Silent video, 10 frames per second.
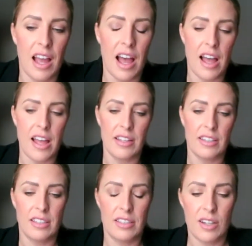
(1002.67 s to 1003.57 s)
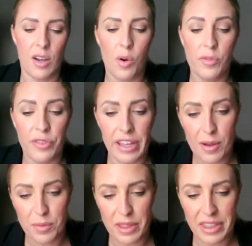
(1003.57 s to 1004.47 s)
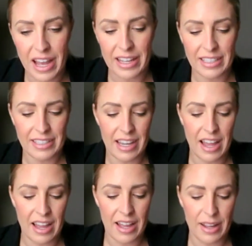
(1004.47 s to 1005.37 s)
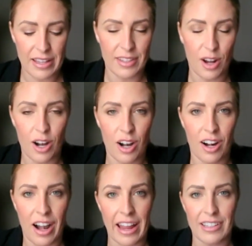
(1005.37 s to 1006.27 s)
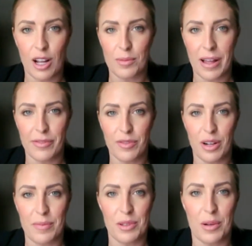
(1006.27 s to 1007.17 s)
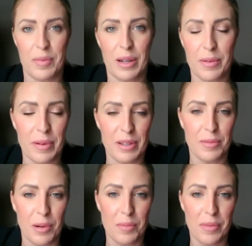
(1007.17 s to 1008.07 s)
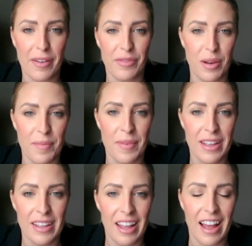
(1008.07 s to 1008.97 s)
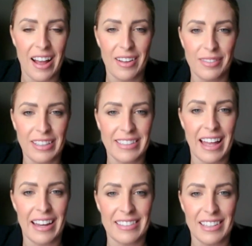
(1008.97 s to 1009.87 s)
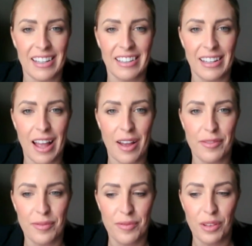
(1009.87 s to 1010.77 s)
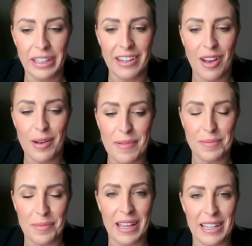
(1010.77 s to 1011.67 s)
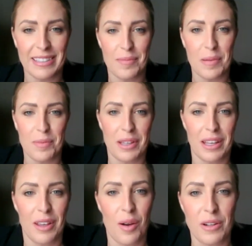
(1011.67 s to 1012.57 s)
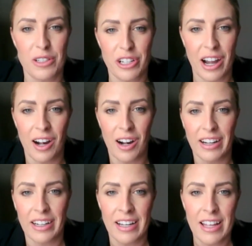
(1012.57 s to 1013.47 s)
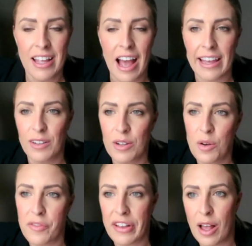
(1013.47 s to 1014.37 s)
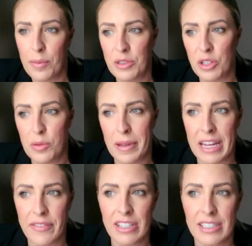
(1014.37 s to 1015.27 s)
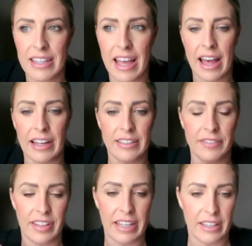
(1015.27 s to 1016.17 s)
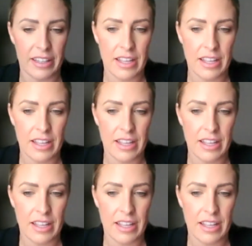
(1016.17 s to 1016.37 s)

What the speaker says: to hopefully help with that is our Egg Talk platforms, our peer-to-peer support platform, because that is a fully anonymous place that people can go and share. And I don't know if it helped you, but even just the act of like